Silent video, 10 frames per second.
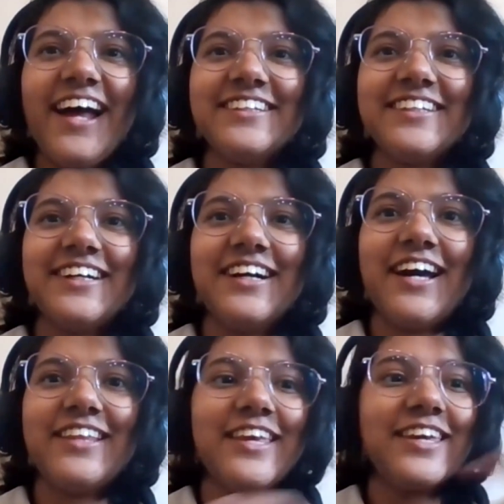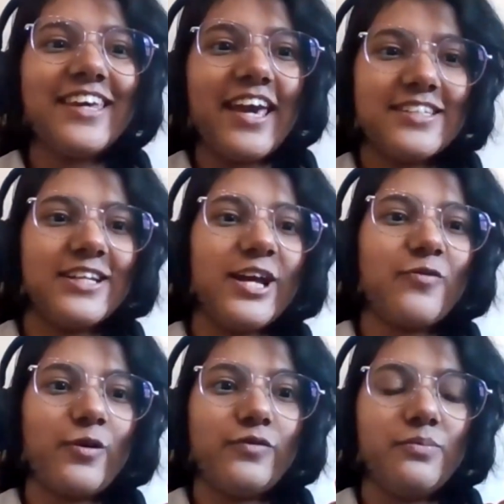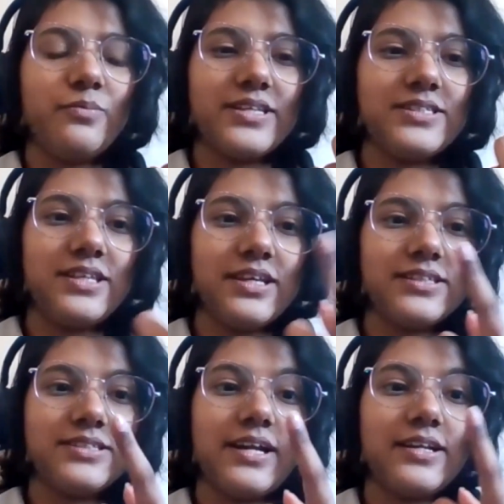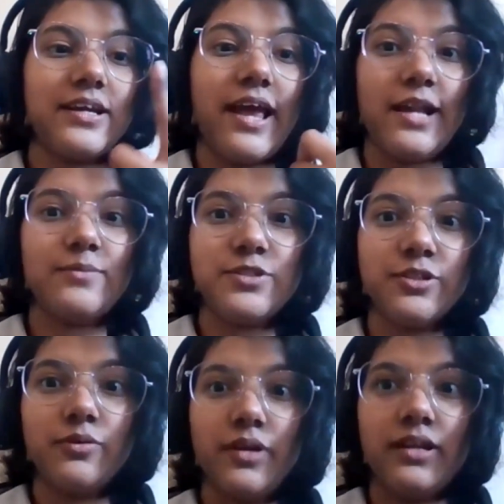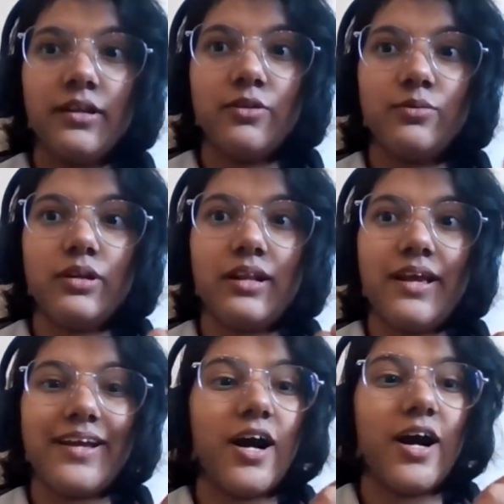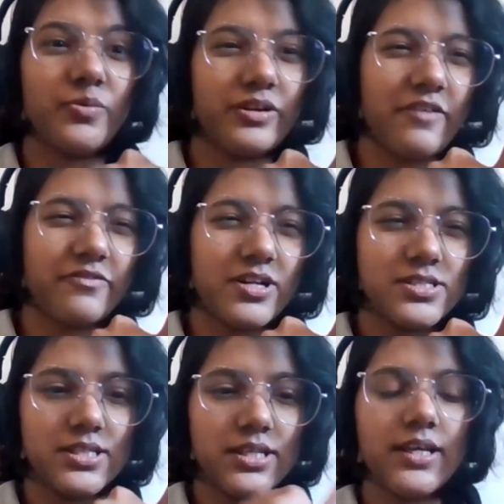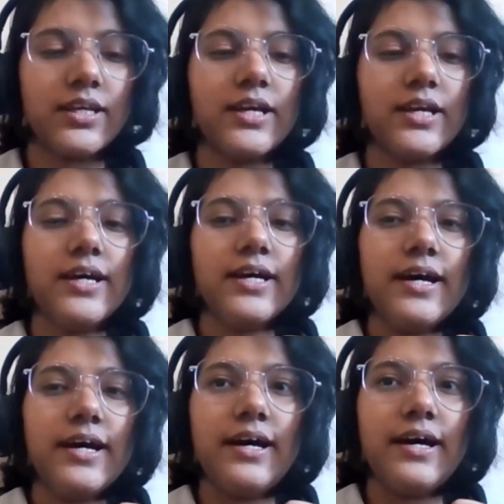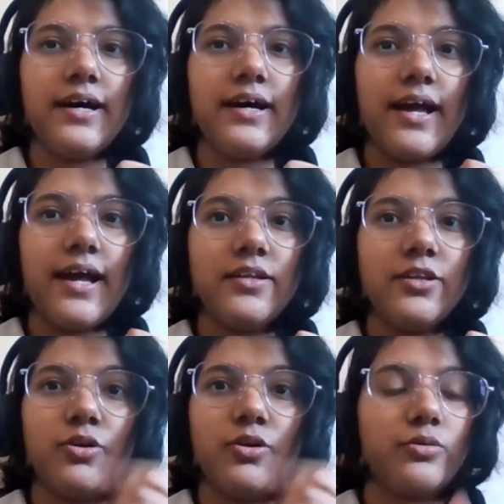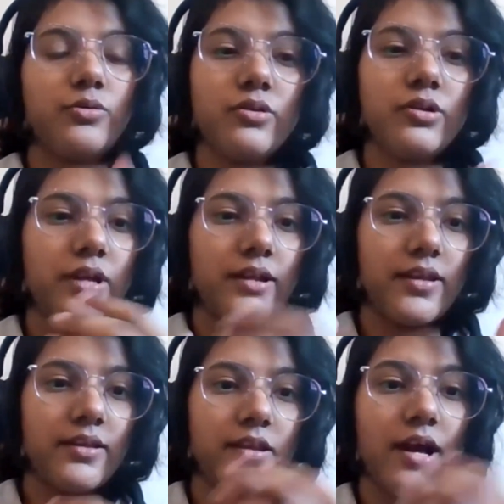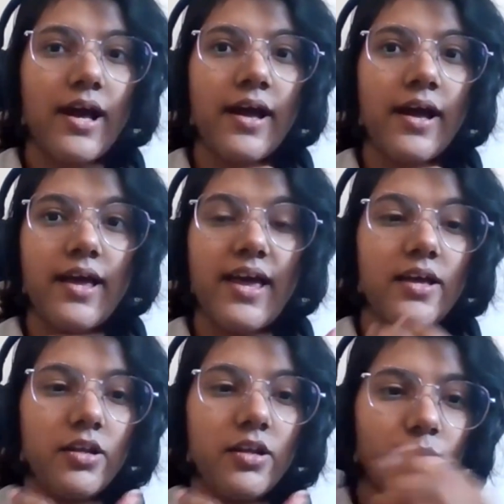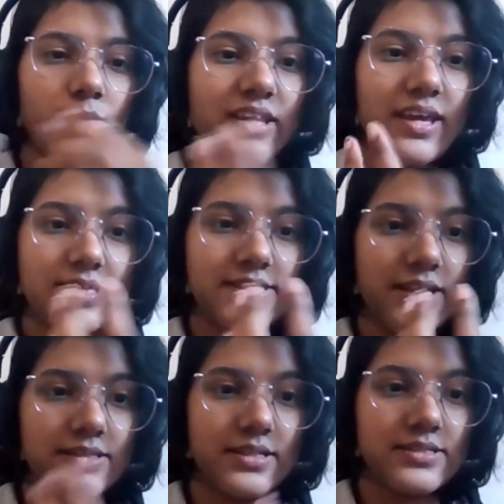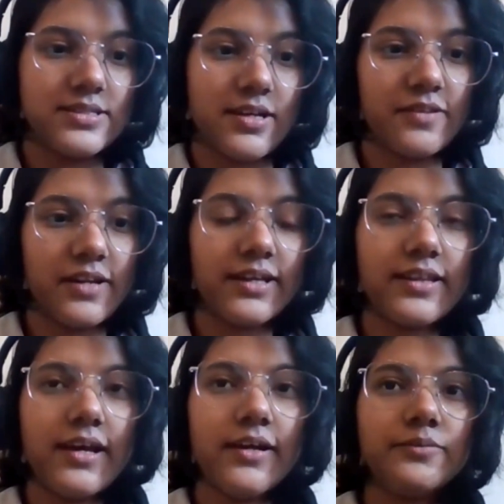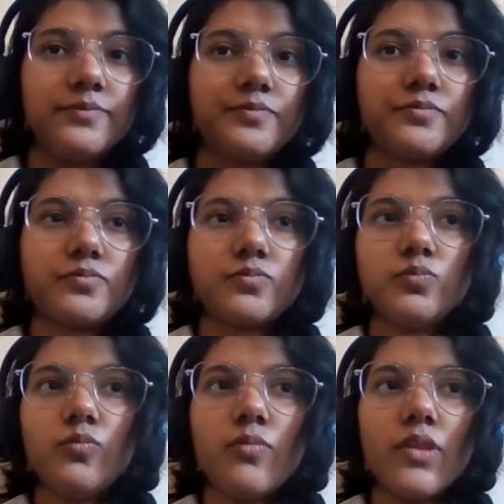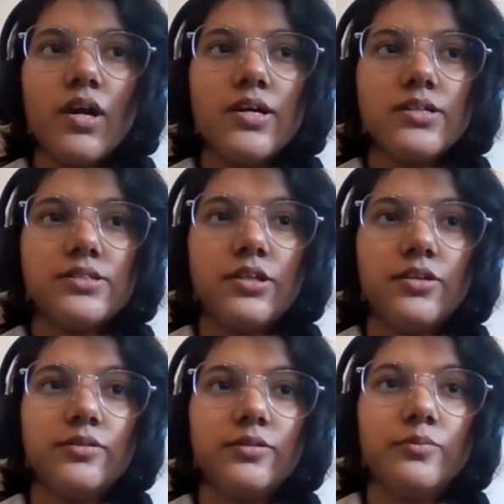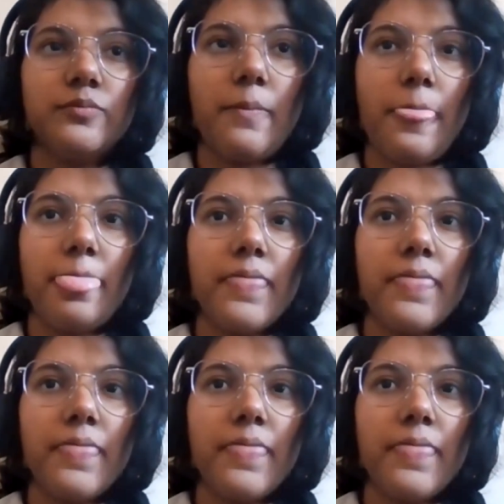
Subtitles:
And I think CASE is like one of the best things that helps you in doing like hardware referencing and, you know, getting the, doing the essays and stuff like that. So